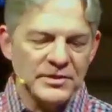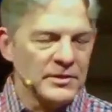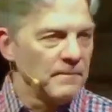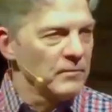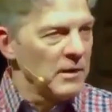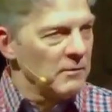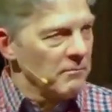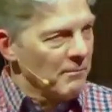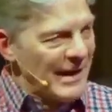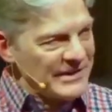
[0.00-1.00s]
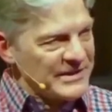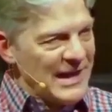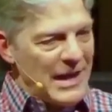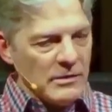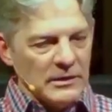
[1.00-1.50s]
These
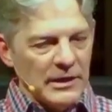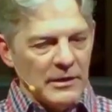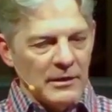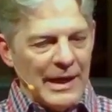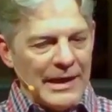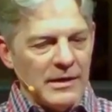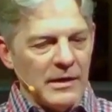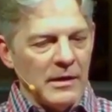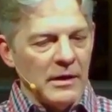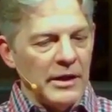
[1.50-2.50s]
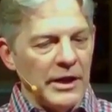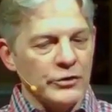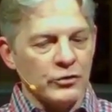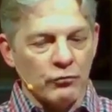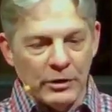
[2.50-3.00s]
might sound a little like uh,